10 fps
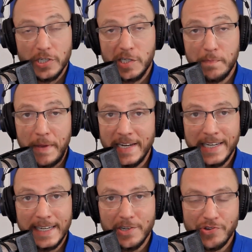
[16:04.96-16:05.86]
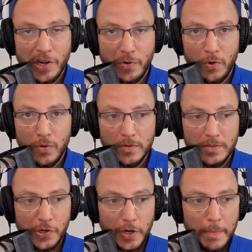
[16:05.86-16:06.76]
just spending in general.
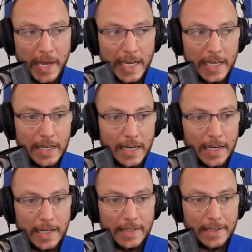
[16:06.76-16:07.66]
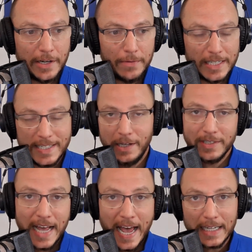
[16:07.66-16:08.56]
So you're going to pay, a
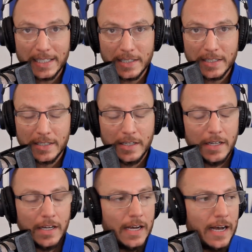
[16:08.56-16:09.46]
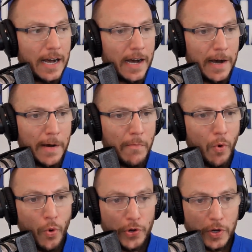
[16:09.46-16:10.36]
sales tax,
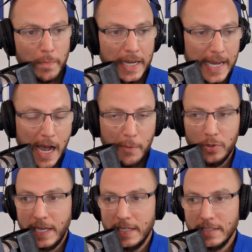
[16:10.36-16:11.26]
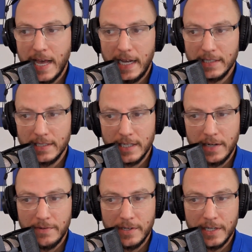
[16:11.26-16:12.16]
or you're going to pay capital gains tax
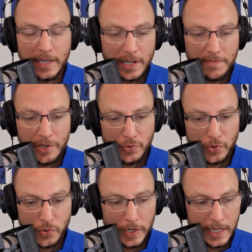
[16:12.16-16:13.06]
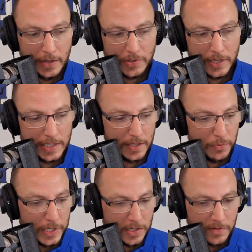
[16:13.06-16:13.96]
inside of a individual joint account. So that's the
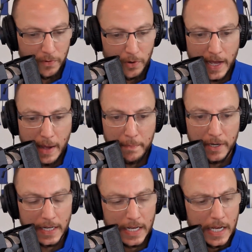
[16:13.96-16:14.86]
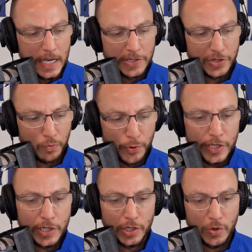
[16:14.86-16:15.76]
reasons for all that. But it's a
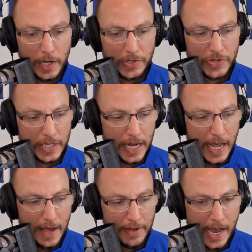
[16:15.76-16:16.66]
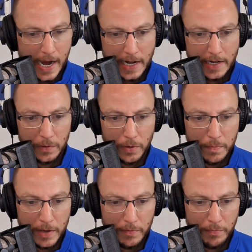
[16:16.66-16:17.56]
really good question. I haven't had it in a little
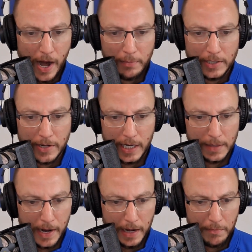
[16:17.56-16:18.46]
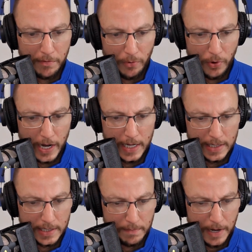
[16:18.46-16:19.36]
bit. We probably talked about it before,
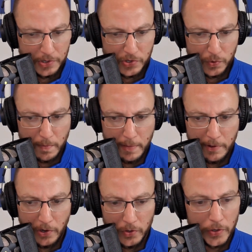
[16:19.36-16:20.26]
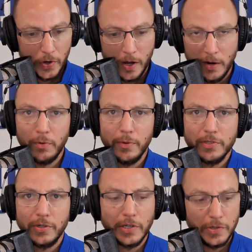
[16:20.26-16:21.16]
I'm not sure. Maybe earlier on we were
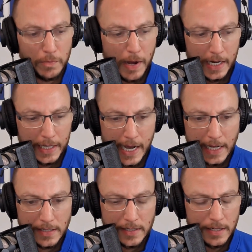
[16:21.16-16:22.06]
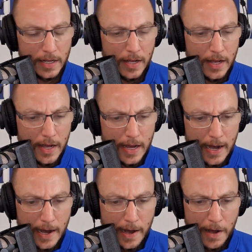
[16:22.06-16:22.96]
starting to do podcasts.
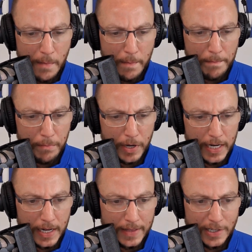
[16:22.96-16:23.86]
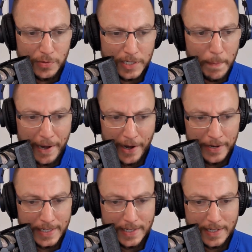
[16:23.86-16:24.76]
But this was a
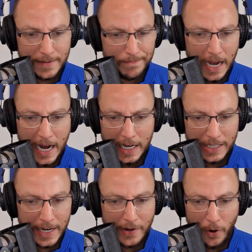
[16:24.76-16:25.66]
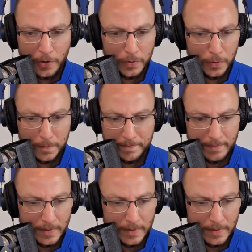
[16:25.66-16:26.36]
Barron's headline article